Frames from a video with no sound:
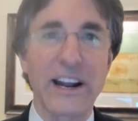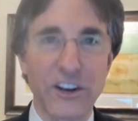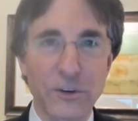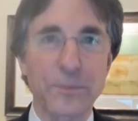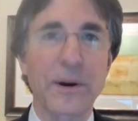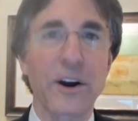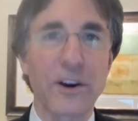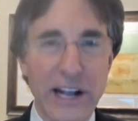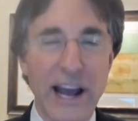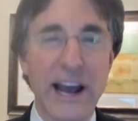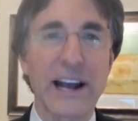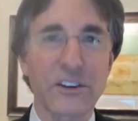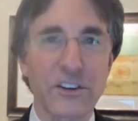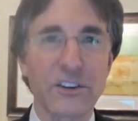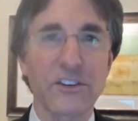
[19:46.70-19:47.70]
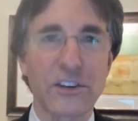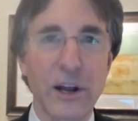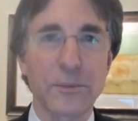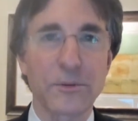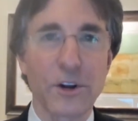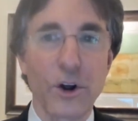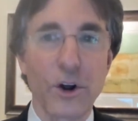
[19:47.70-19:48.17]
highest priority action
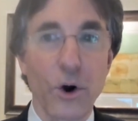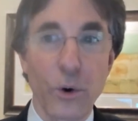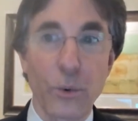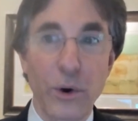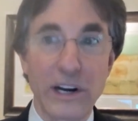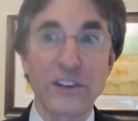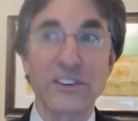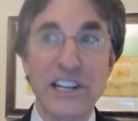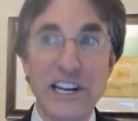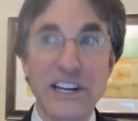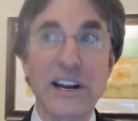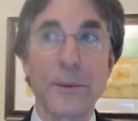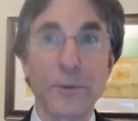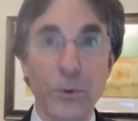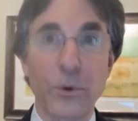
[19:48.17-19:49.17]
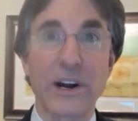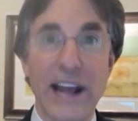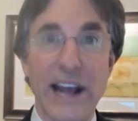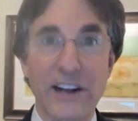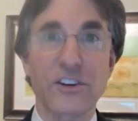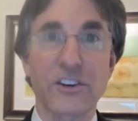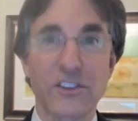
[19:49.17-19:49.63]
steps? Or what is the number one
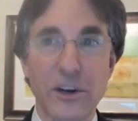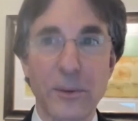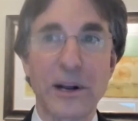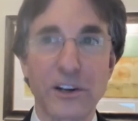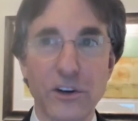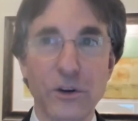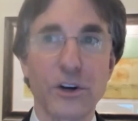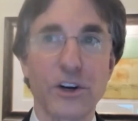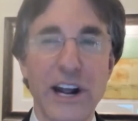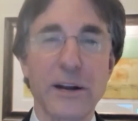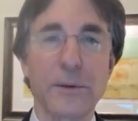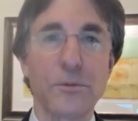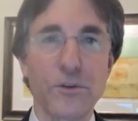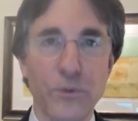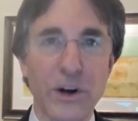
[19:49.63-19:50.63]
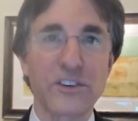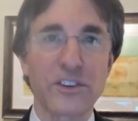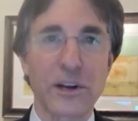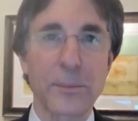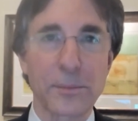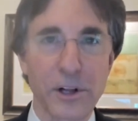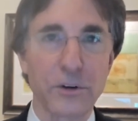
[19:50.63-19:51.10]
action step I can do today to move one
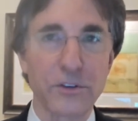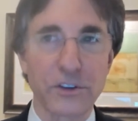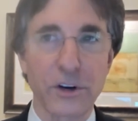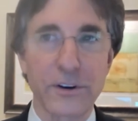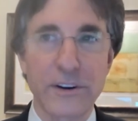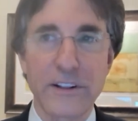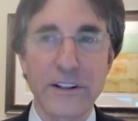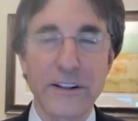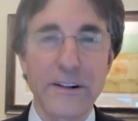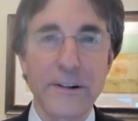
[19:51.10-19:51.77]
step closer?